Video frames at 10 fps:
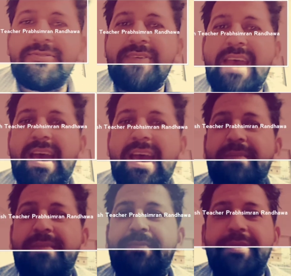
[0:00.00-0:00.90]
to
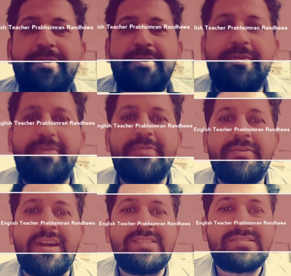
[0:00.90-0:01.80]
help you
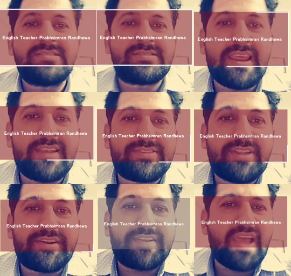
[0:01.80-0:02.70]
to
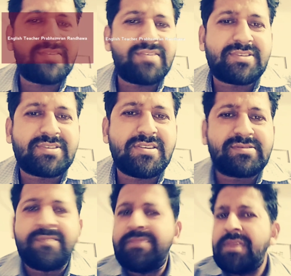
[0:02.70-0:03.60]
understand the
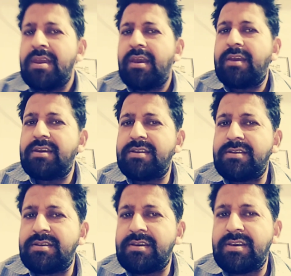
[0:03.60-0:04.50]
tenses
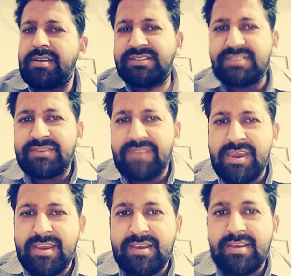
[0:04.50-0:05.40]
in easy
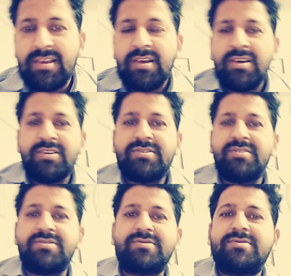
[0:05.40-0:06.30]
way.
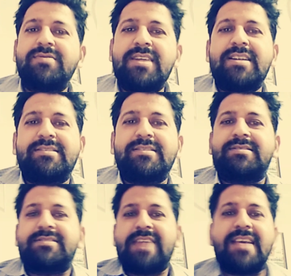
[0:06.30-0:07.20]
So
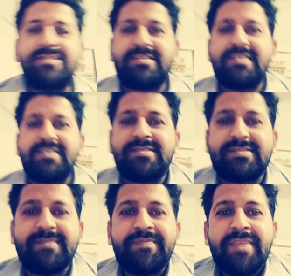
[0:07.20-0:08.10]
students,
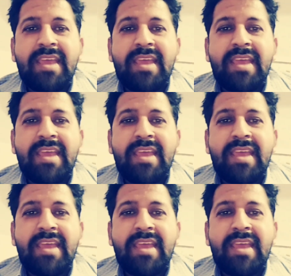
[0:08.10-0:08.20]
tenses